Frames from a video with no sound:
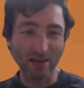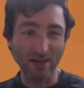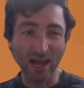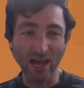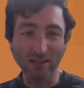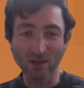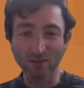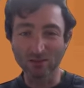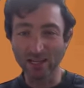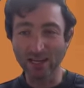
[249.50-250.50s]
and their uh,
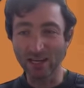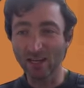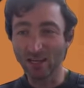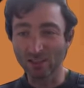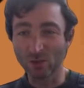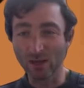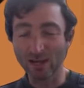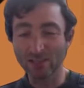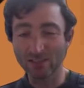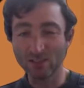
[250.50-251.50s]
icons in it. So
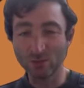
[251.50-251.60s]
unless